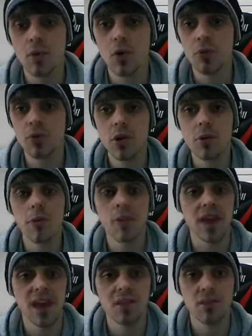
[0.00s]
or
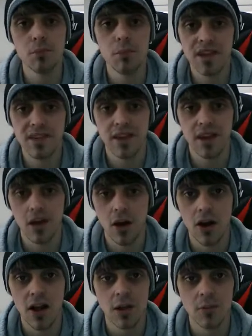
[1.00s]
probably even better than
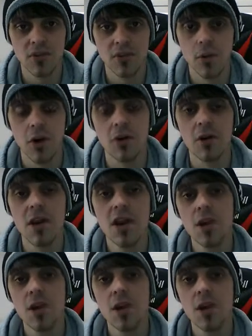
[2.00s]
I am as well,